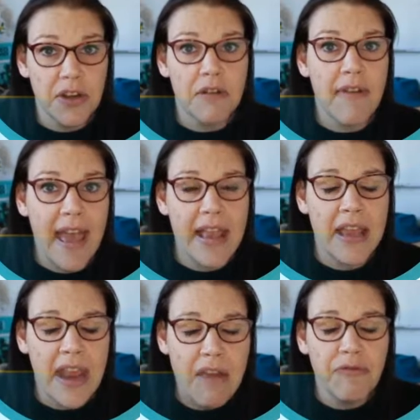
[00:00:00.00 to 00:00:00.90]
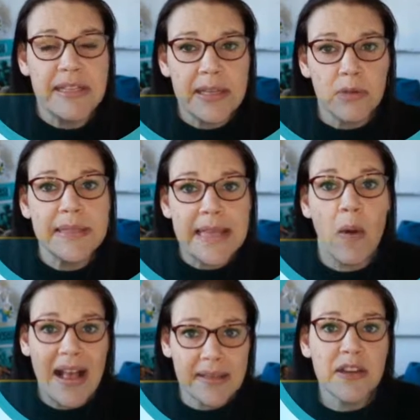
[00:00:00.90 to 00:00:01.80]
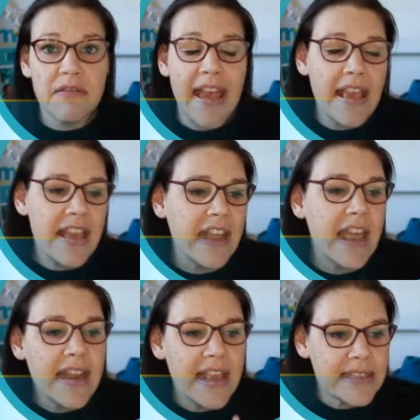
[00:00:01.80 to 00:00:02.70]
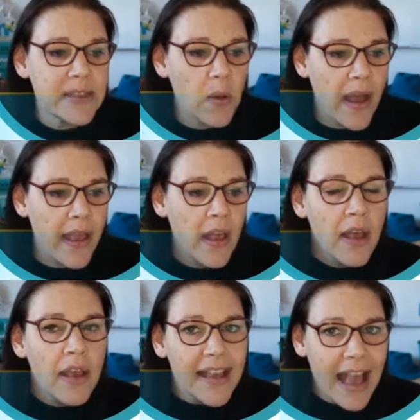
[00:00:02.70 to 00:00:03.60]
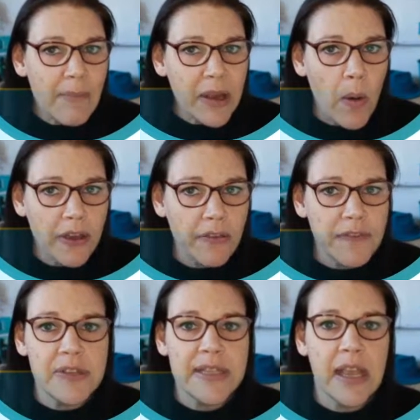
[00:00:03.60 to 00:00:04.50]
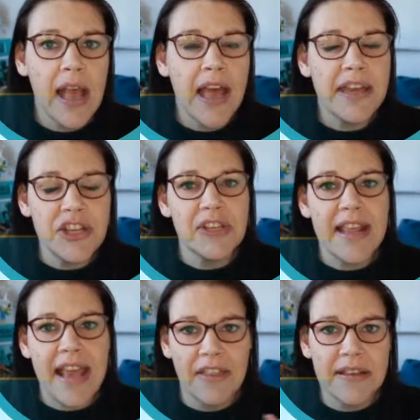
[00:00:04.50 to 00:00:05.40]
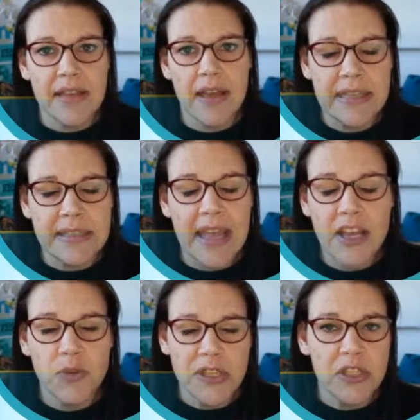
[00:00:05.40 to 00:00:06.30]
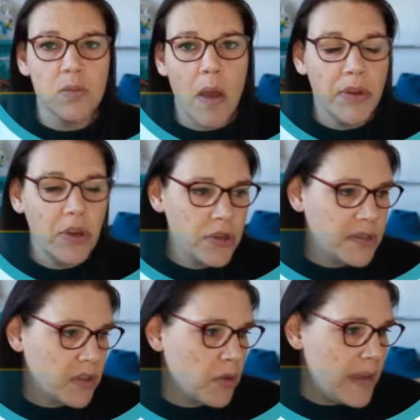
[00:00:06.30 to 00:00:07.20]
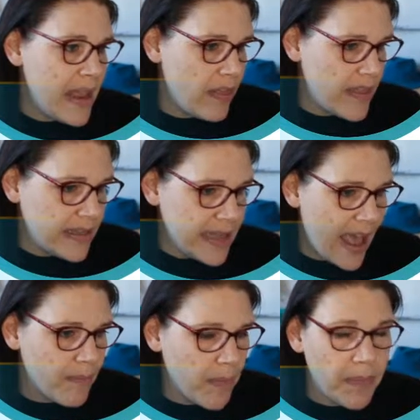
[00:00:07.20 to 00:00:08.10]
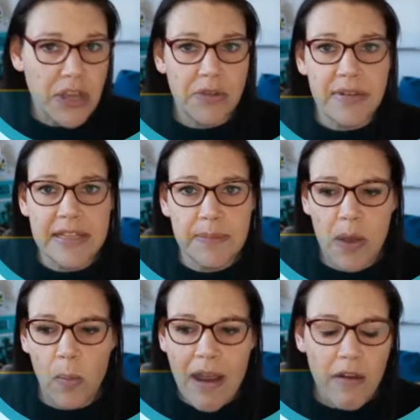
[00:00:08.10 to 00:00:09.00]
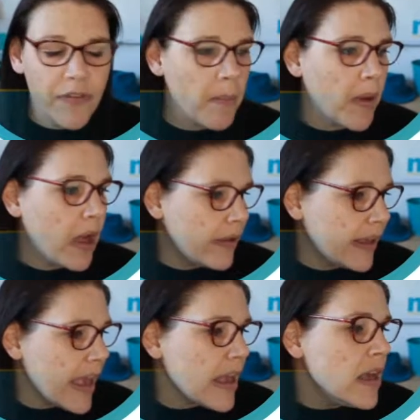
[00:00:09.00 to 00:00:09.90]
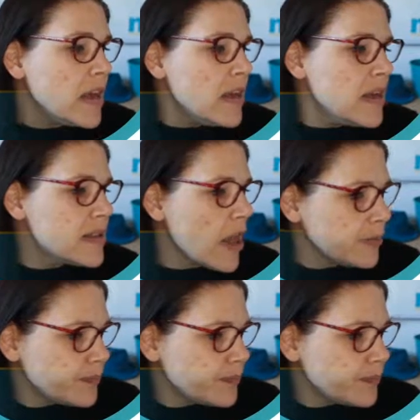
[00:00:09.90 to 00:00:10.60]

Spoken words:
array, and every single cell has an array in it, and it can be quite confusing initially at this early stage, which is why we're not using them in this app, but you need to be aware of them. Okay, so